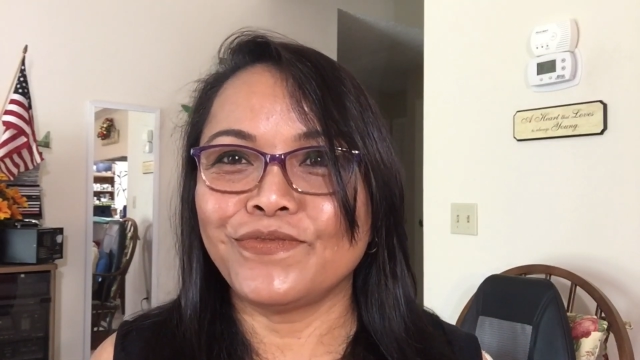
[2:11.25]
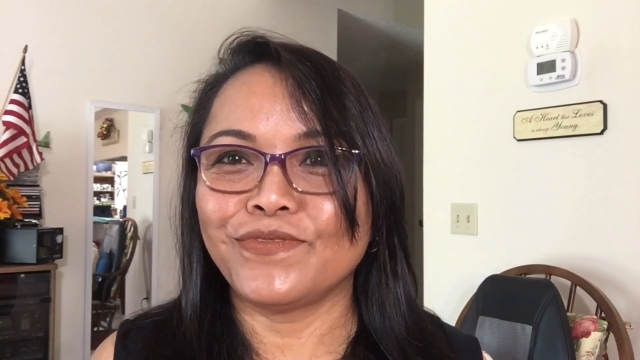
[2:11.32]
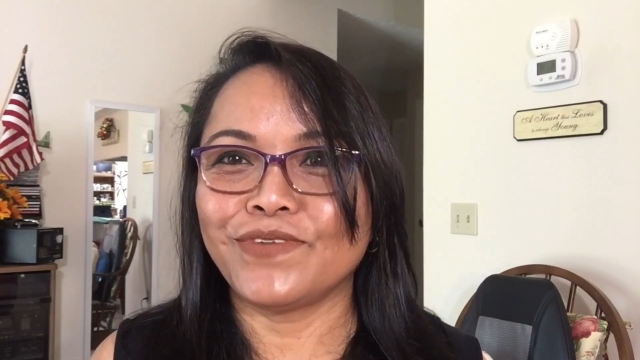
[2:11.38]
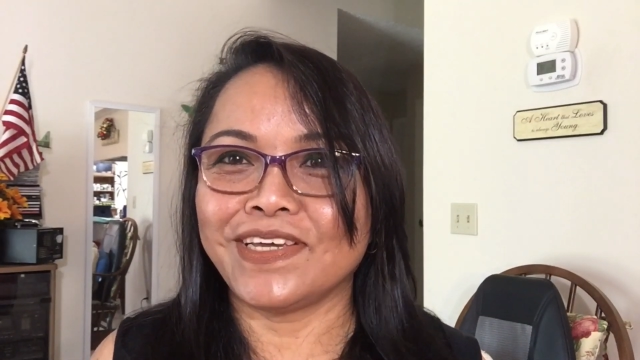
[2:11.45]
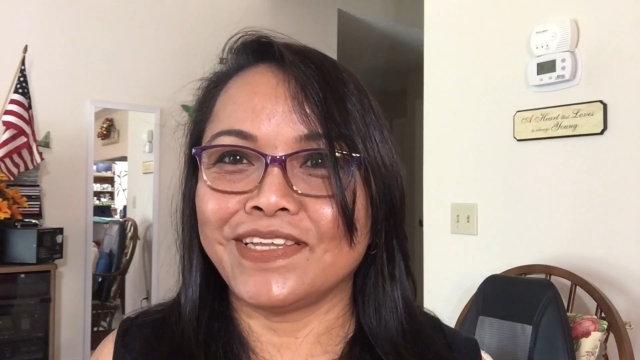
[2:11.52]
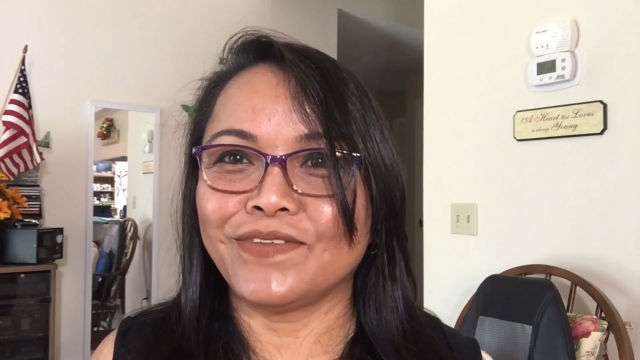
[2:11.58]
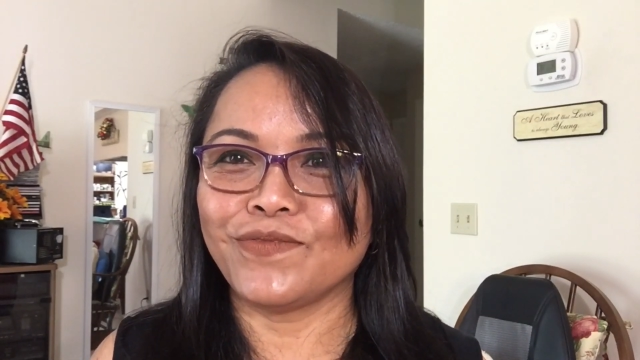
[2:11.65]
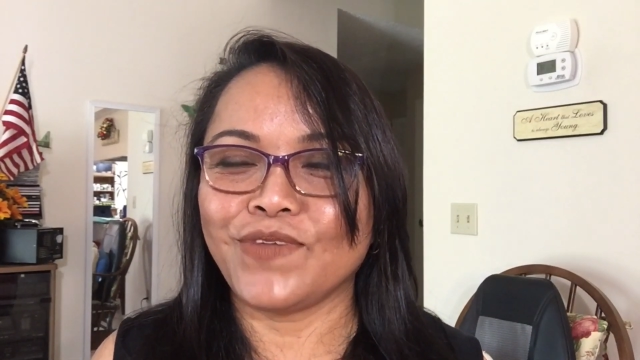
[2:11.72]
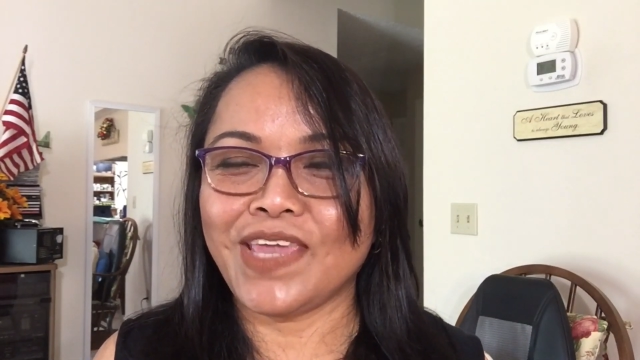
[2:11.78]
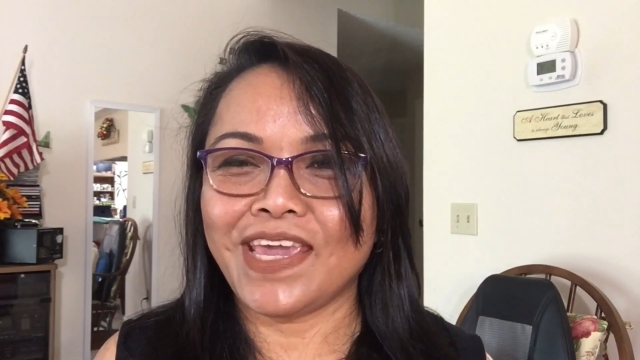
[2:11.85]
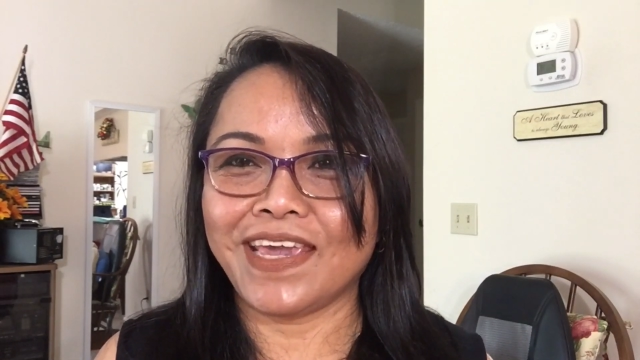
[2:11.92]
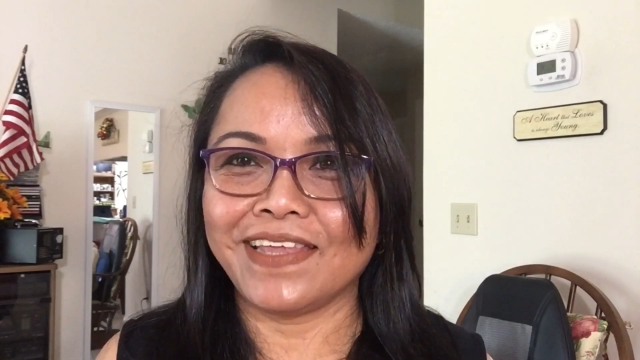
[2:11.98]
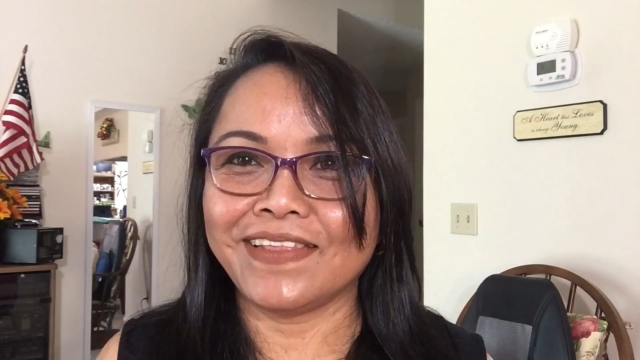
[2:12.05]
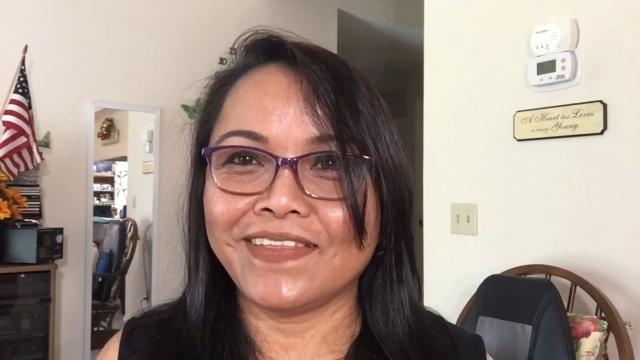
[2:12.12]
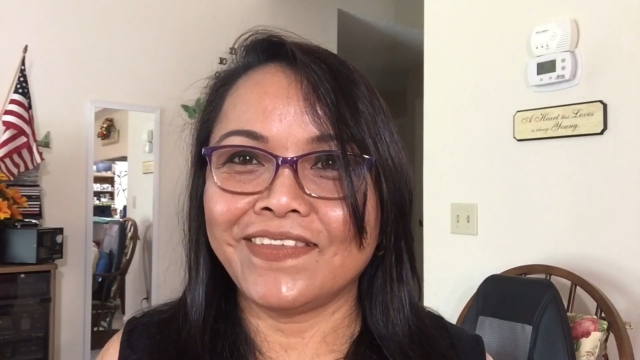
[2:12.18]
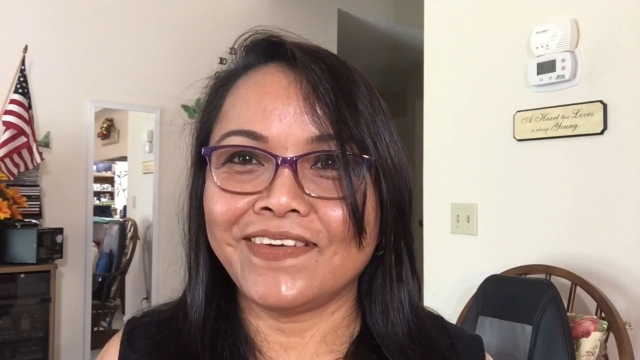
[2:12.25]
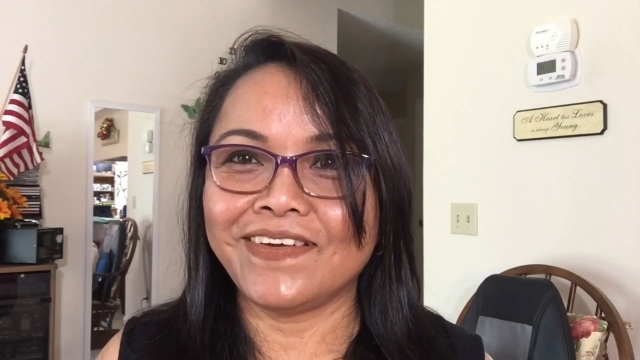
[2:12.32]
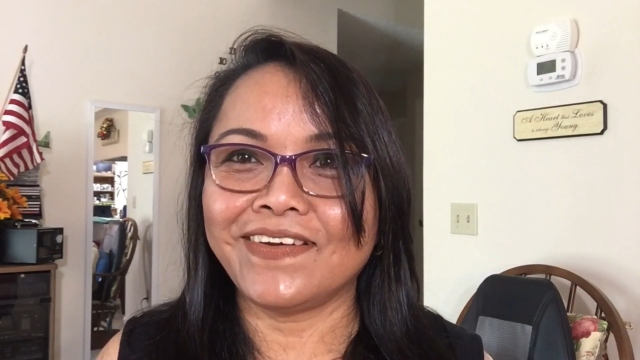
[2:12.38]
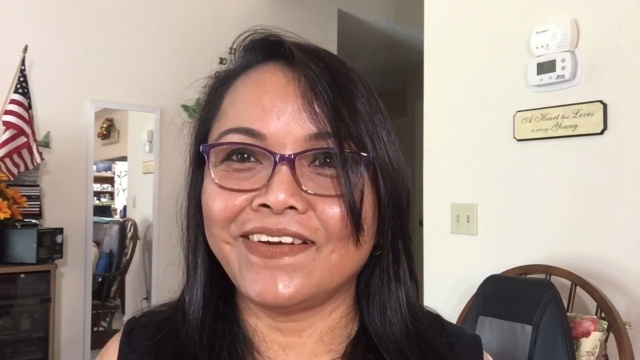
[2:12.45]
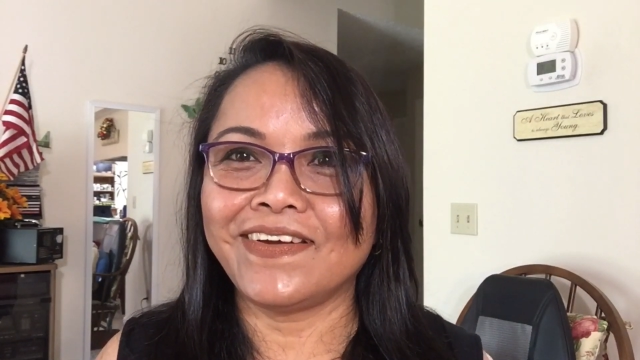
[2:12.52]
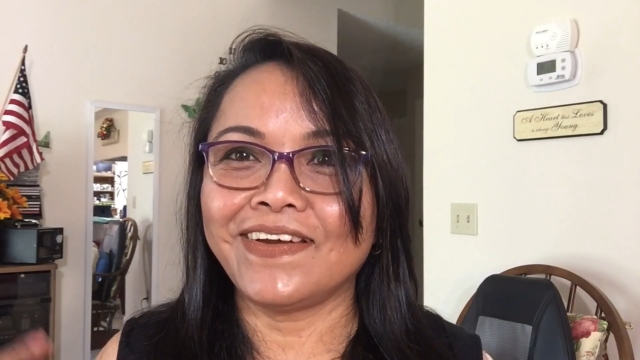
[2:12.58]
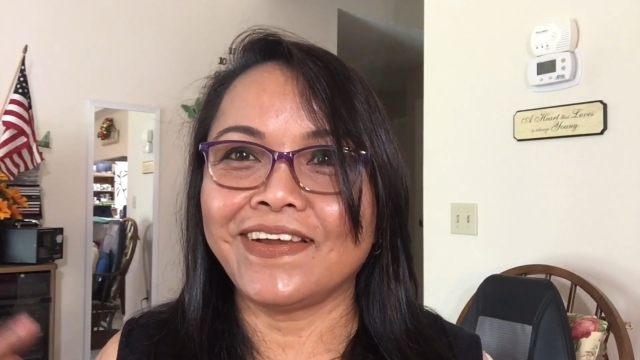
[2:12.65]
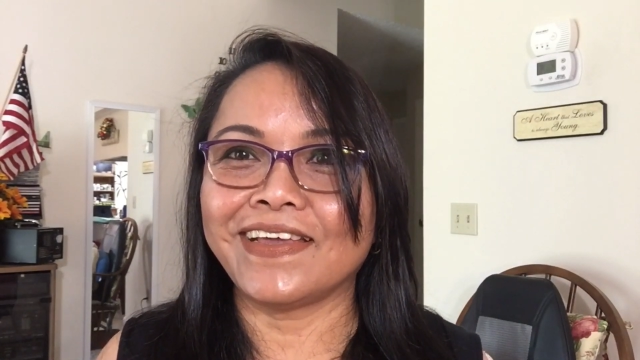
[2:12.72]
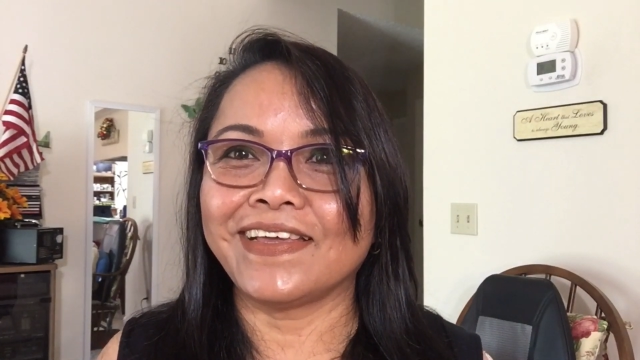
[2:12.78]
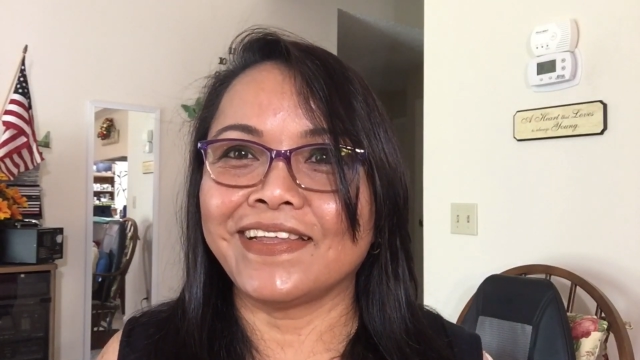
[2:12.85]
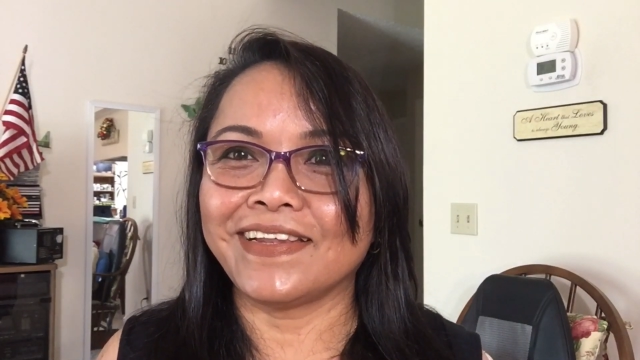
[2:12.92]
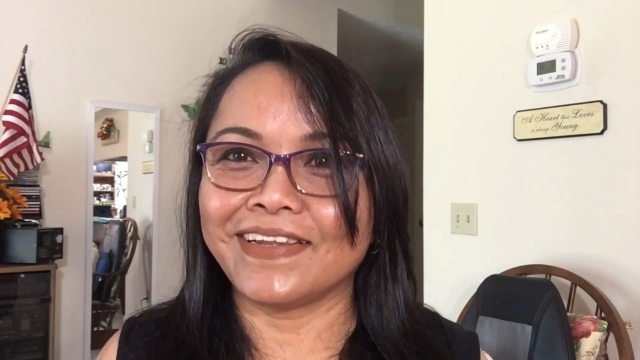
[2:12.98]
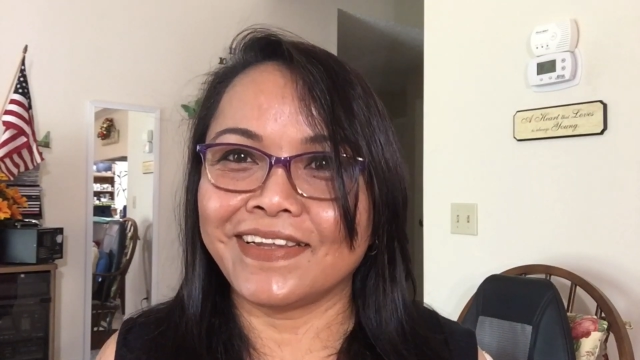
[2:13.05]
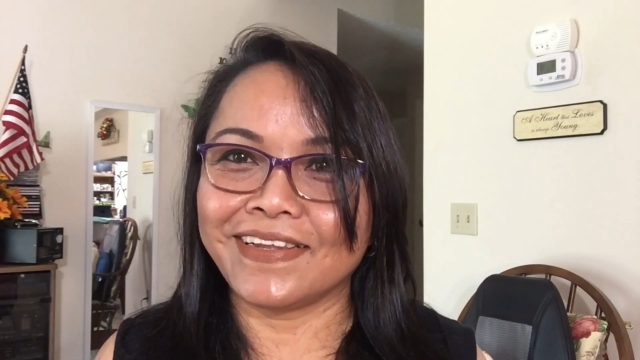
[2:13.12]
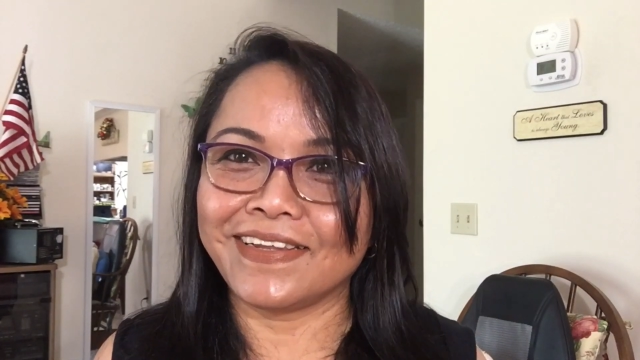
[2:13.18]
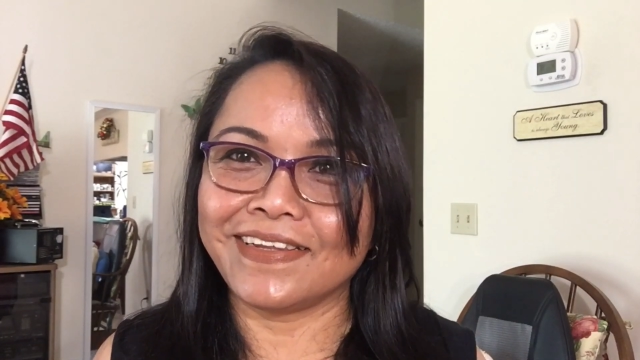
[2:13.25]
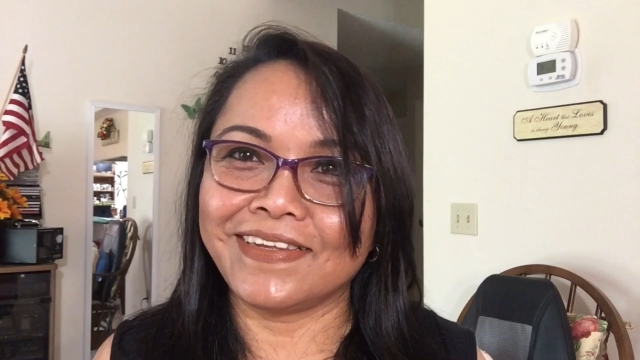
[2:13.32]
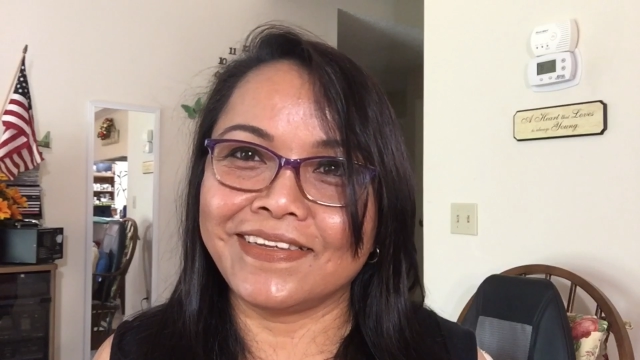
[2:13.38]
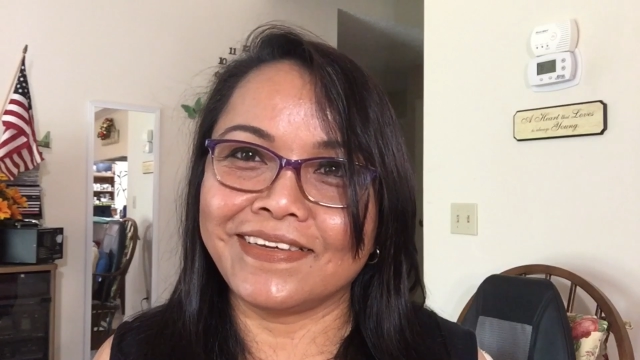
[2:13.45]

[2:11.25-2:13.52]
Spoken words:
When we enter in